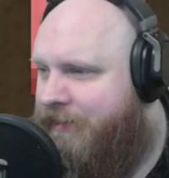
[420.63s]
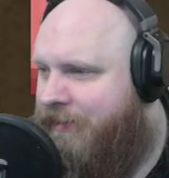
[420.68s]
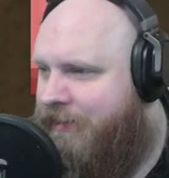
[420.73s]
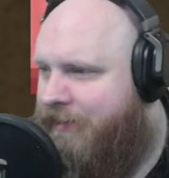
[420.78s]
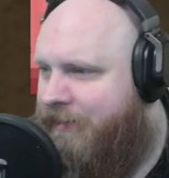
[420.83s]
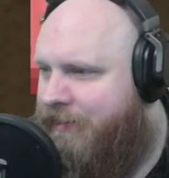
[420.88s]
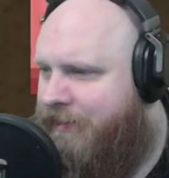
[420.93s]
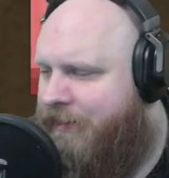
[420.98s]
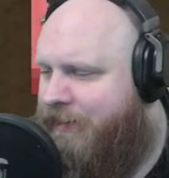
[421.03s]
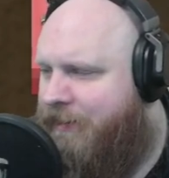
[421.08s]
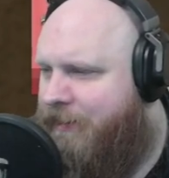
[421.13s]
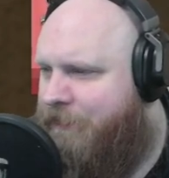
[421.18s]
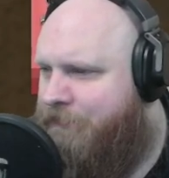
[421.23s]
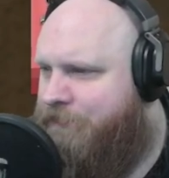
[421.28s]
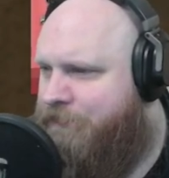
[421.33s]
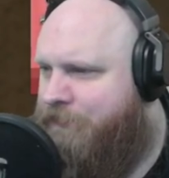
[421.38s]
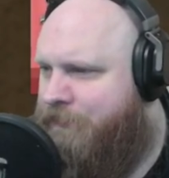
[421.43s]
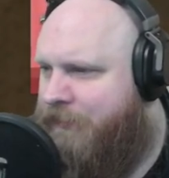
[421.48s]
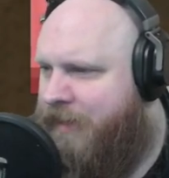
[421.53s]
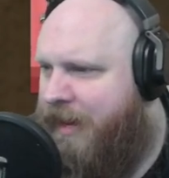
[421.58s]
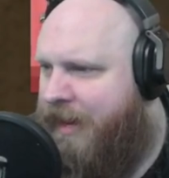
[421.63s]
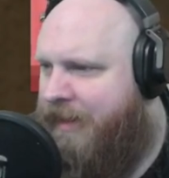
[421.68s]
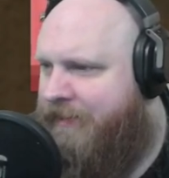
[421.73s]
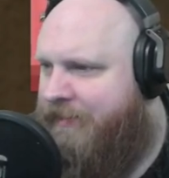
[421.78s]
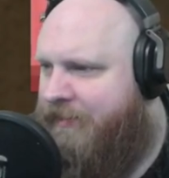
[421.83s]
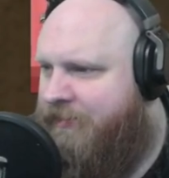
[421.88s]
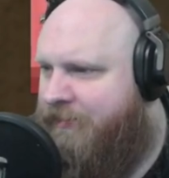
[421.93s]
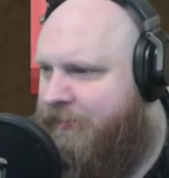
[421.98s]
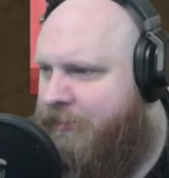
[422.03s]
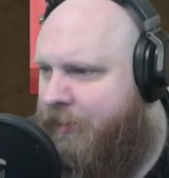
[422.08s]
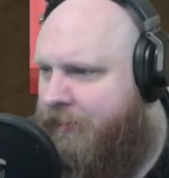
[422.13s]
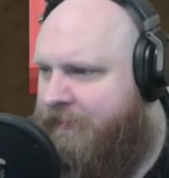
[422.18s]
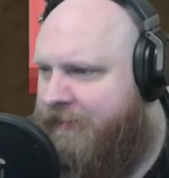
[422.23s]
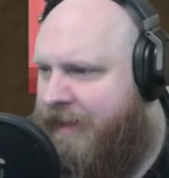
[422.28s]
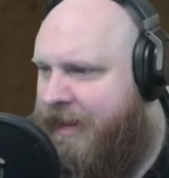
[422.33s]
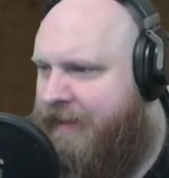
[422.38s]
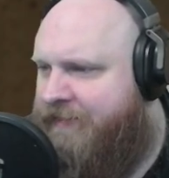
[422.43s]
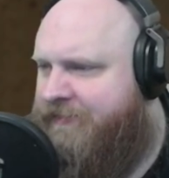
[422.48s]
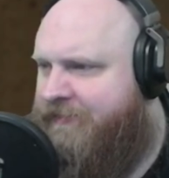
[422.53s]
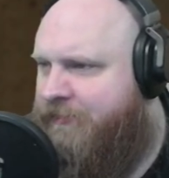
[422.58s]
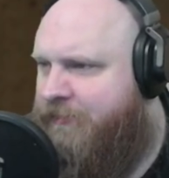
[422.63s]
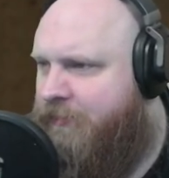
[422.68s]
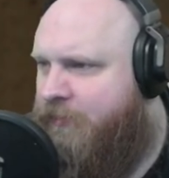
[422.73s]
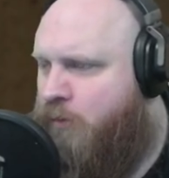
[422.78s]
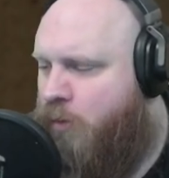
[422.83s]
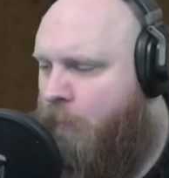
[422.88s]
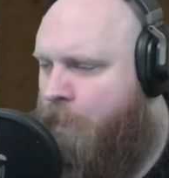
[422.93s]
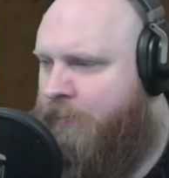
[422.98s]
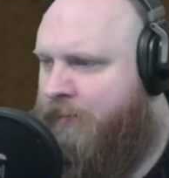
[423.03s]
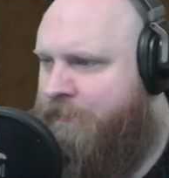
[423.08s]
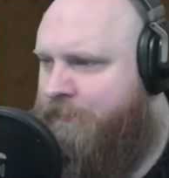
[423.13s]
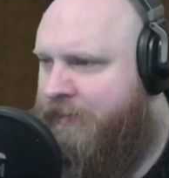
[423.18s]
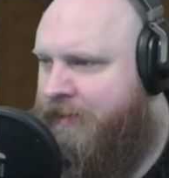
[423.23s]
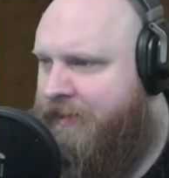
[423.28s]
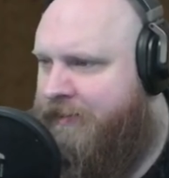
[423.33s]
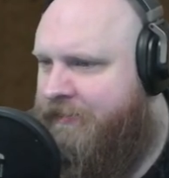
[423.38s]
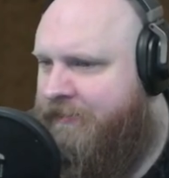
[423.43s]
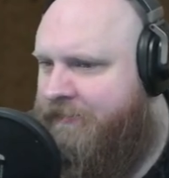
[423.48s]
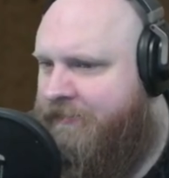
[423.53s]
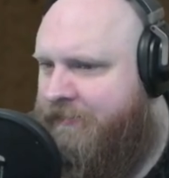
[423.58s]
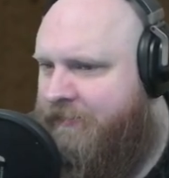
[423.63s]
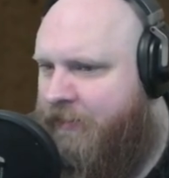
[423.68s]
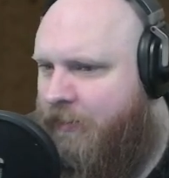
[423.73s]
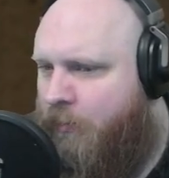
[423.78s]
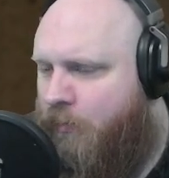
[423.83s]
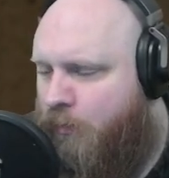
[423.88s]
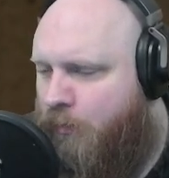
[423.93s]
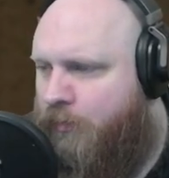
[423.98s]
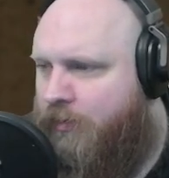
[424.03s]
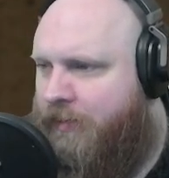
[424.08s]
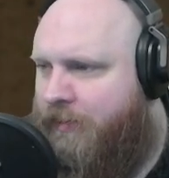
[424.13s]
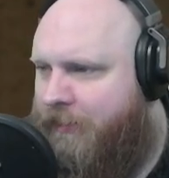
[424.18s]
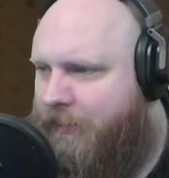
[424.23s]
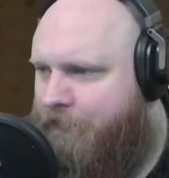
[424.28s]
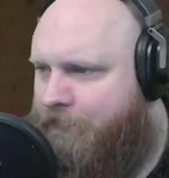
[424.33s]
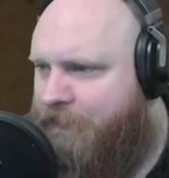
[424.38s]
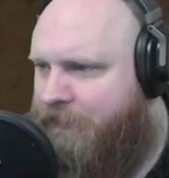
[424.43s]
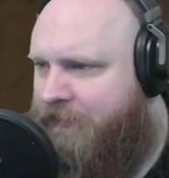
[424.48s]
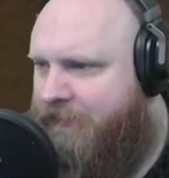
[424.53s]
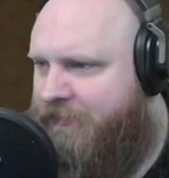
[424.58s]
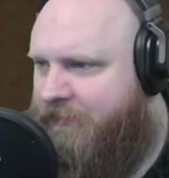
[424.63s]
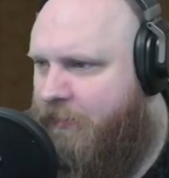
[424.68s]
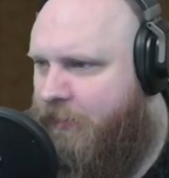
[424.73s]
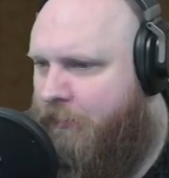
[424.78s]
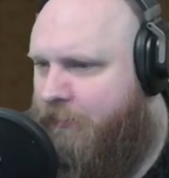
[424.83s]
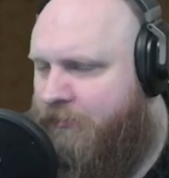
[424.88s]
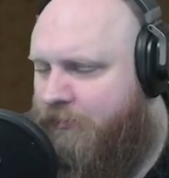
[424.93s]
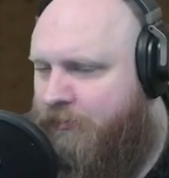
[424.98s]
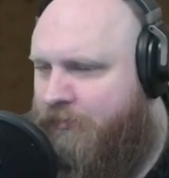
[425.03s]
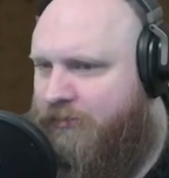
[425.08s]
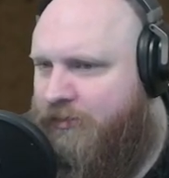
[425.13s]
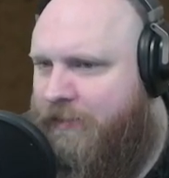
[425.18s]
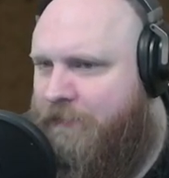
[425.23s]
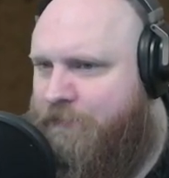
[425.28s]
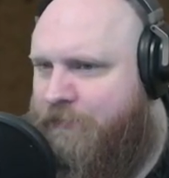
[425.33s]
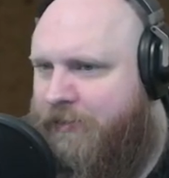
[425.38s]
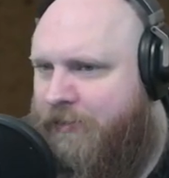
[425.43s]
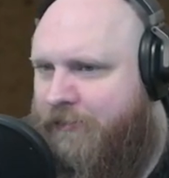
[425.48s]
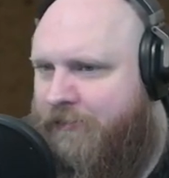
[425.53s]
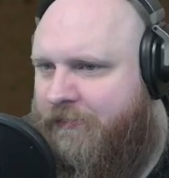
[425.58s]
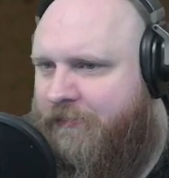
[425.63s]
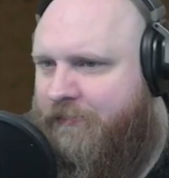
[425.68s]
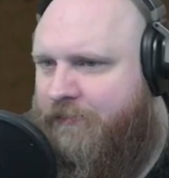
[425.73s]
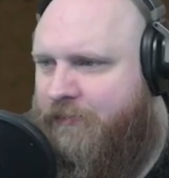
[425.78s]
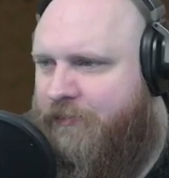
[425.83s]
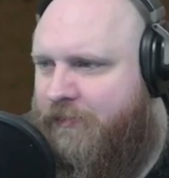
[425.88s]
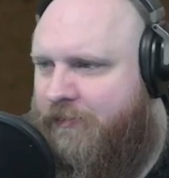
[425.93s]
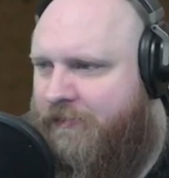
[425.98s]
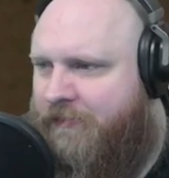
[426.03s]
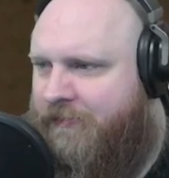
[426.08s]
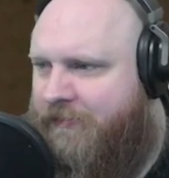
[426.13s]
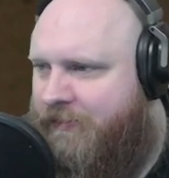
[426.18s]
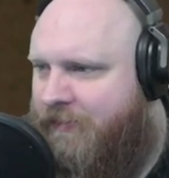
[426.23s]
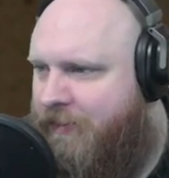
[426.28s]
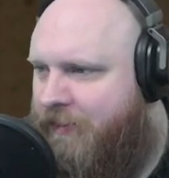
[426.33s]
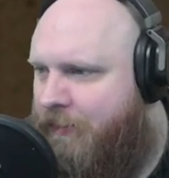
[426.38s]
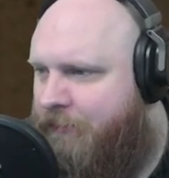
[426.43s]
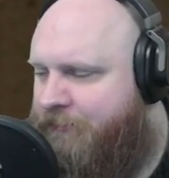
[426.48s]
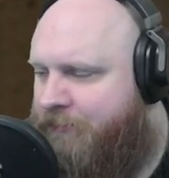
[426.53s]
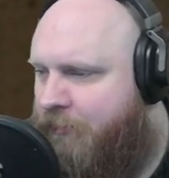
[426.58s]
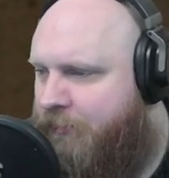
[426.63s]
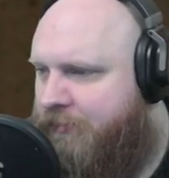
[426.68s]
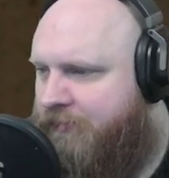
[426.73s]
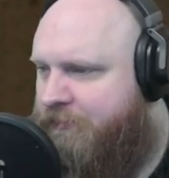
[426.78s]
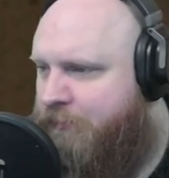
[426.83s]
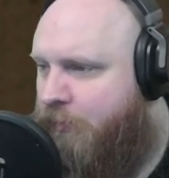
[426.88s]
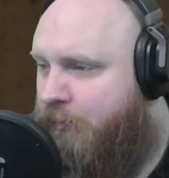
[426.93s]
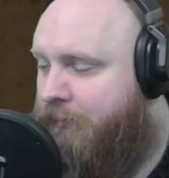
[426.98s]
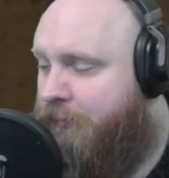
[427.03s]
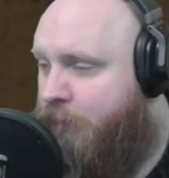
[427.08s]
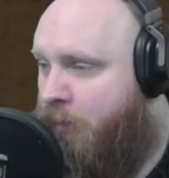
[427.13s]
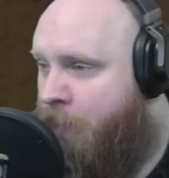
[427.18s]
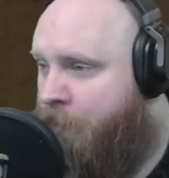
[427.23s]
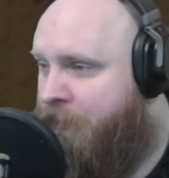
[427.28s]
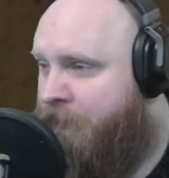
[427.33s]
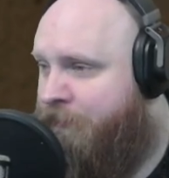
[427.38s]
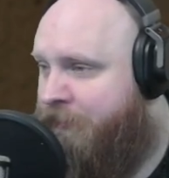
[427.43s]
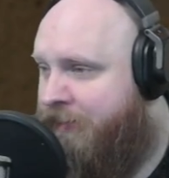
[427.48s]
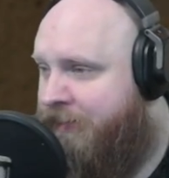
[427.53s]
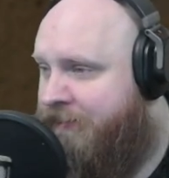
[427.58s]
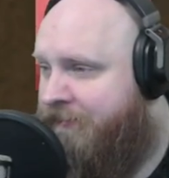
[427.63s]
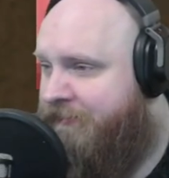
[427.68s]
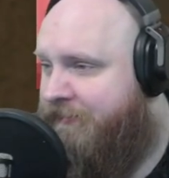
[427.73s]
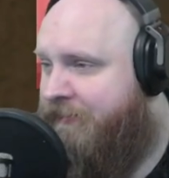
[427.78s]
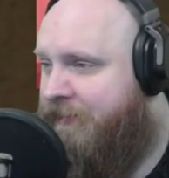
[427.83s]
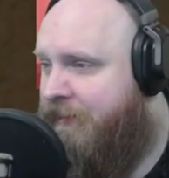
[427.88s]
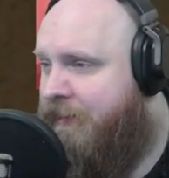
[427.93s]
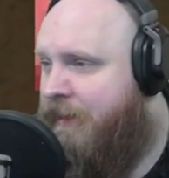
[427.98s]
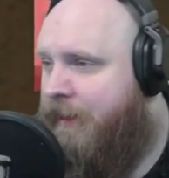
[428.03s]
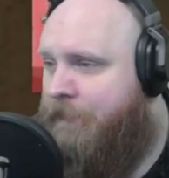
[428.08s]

And that you got access to the compact beacons earlier. So usually builds would focus more on the compact beacons.